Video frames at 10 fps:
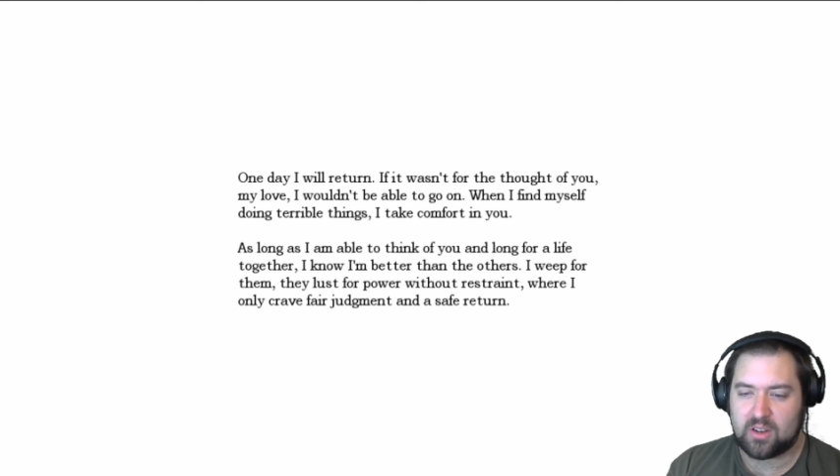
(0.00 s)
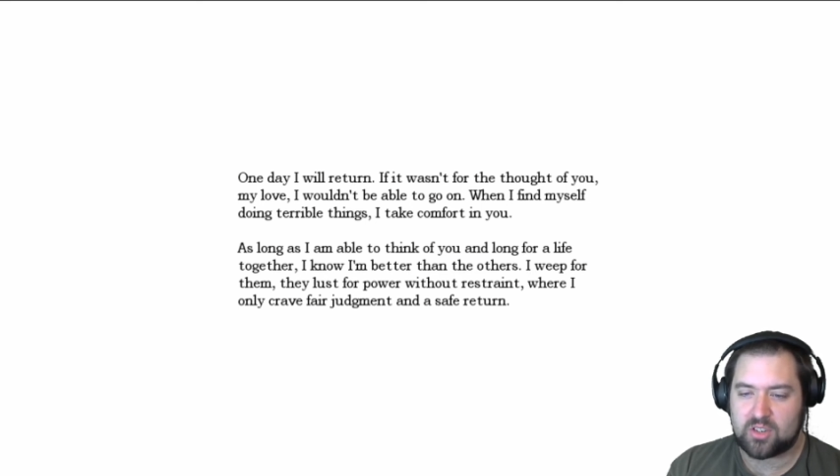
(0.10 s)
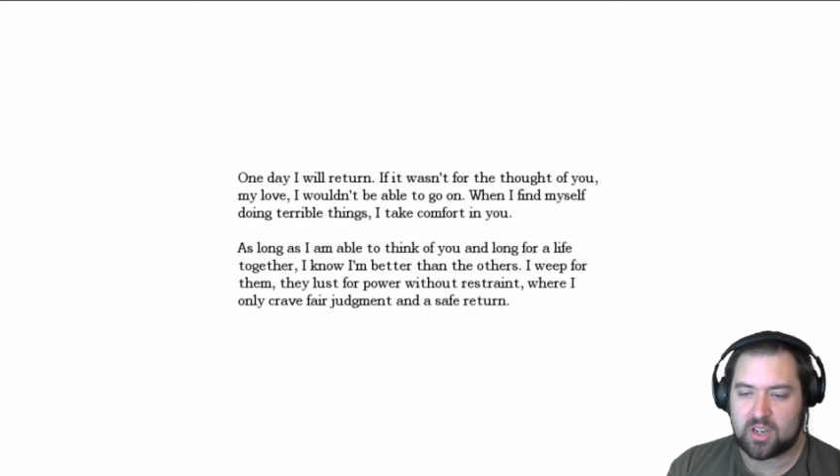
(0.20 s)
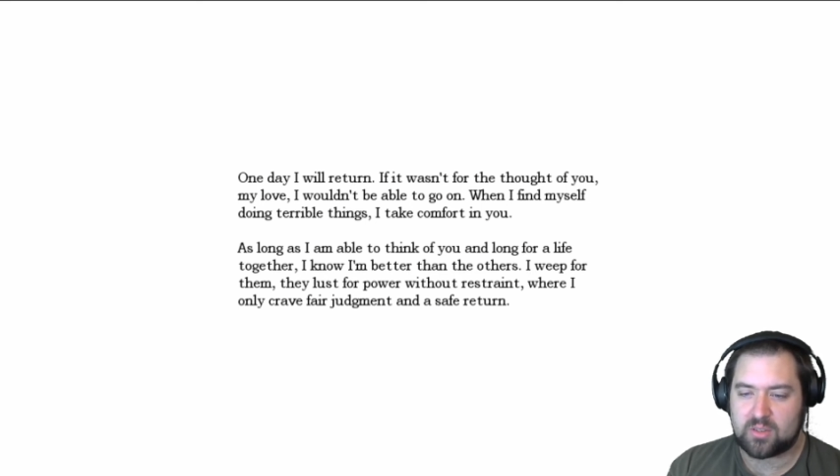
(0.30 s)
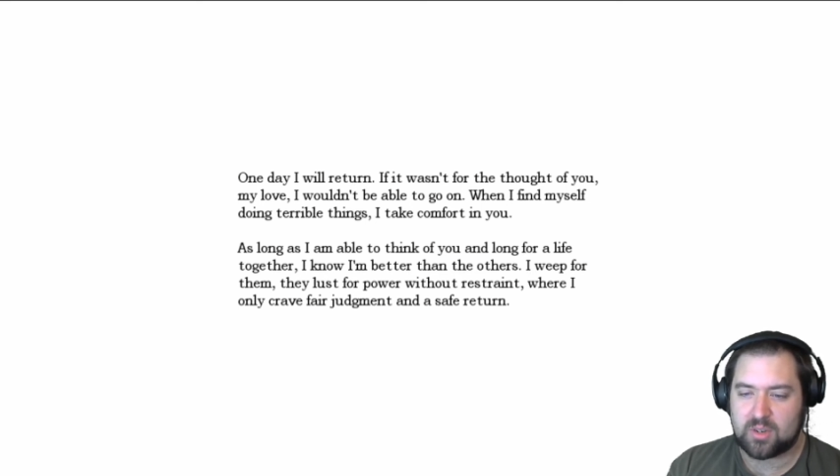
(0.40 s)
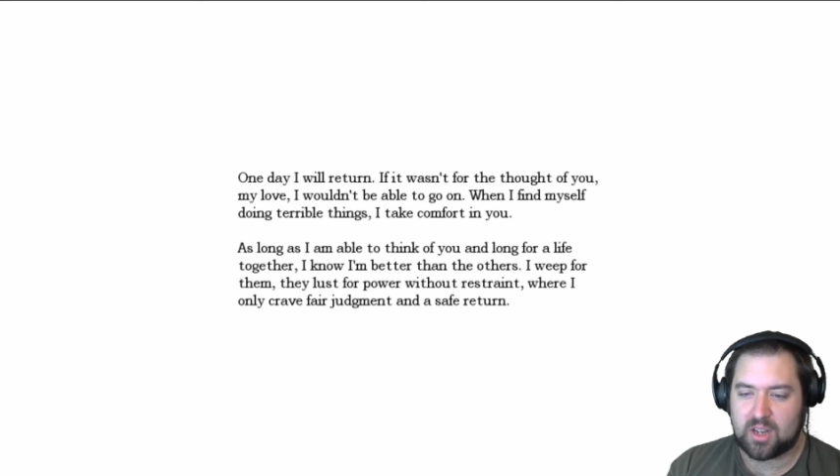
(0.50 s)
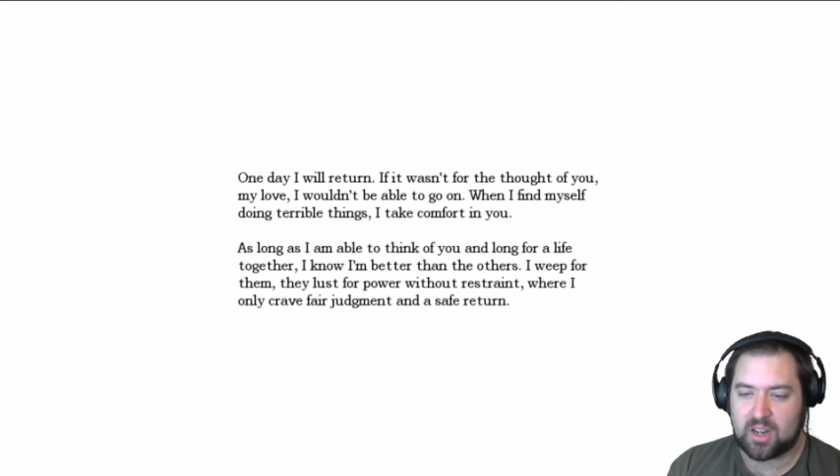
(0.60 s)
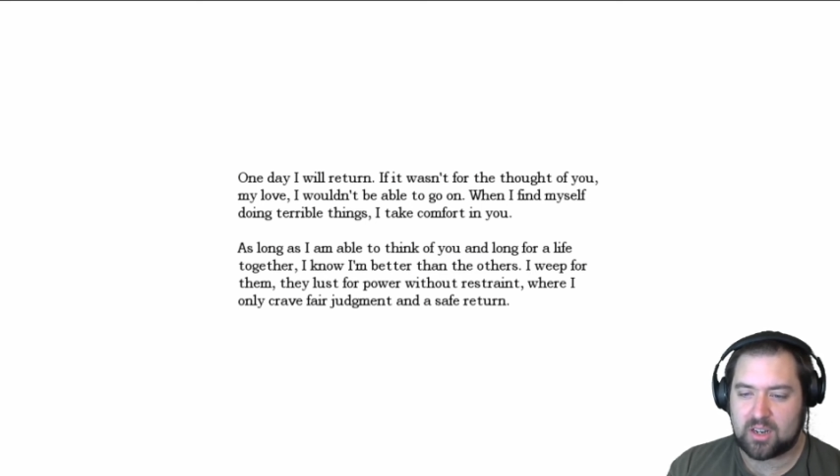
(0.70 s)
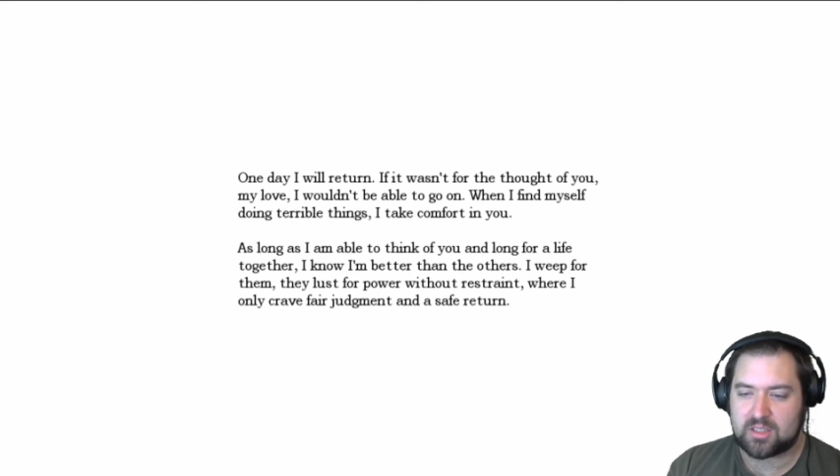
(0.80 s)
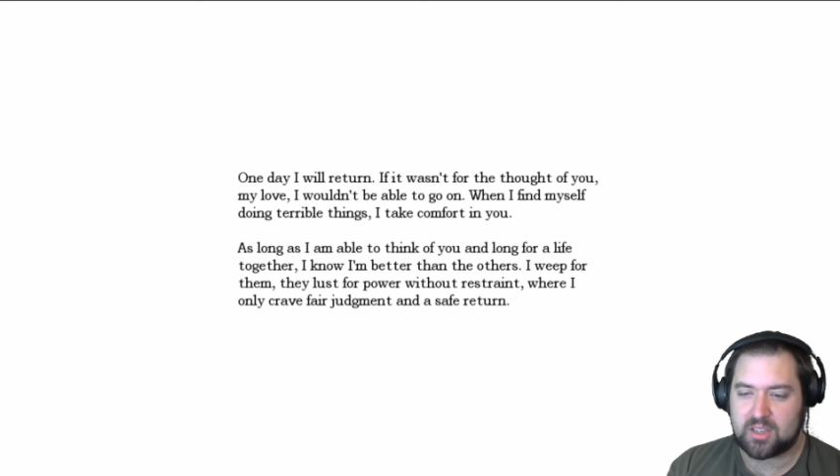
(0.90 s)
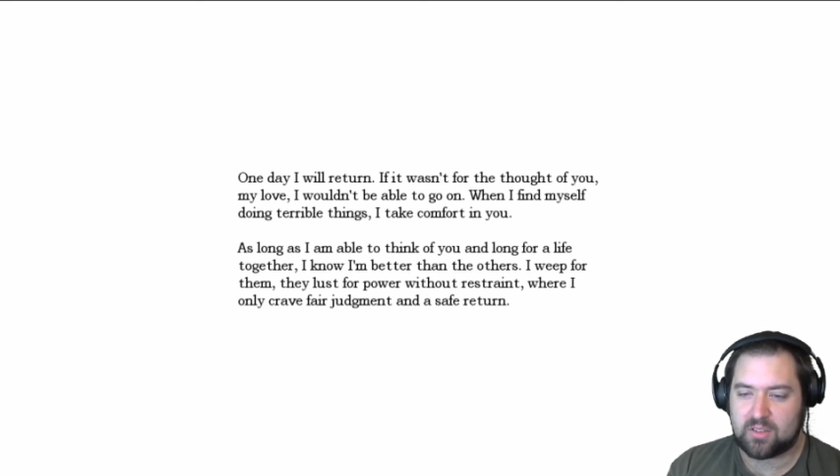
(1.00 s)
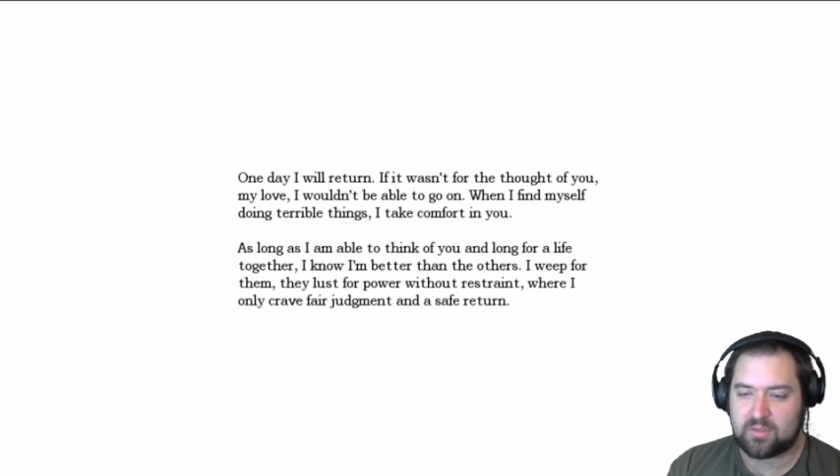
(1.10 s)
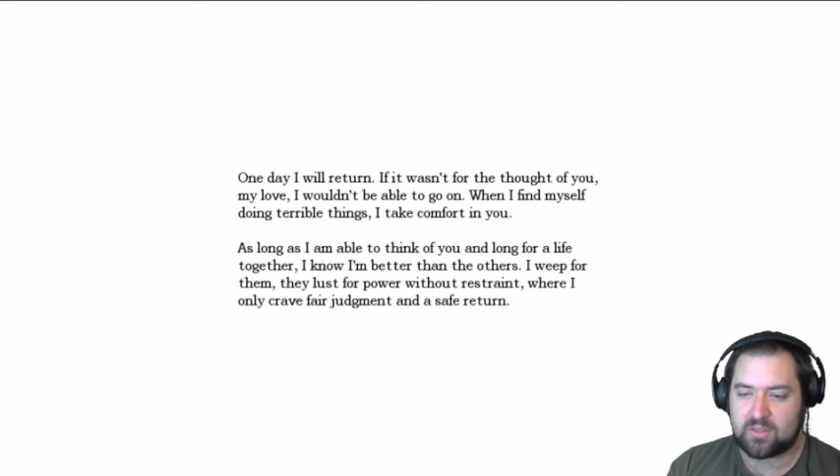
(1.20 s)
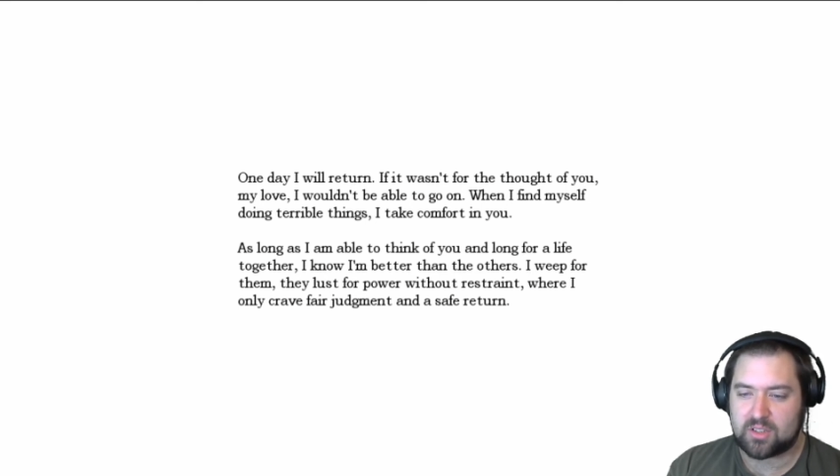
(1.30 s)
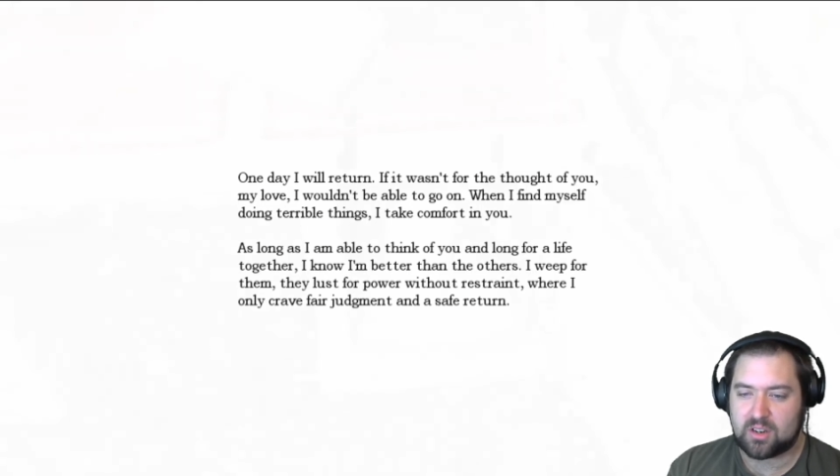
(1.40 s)
judgment and a safe
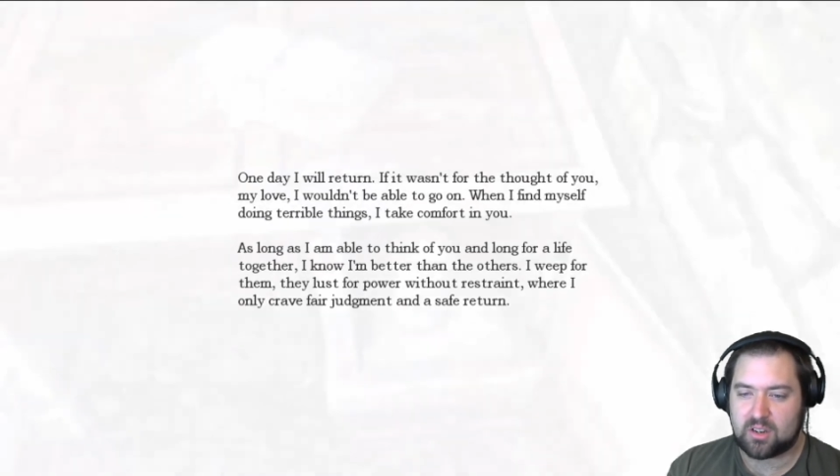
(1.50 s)
return.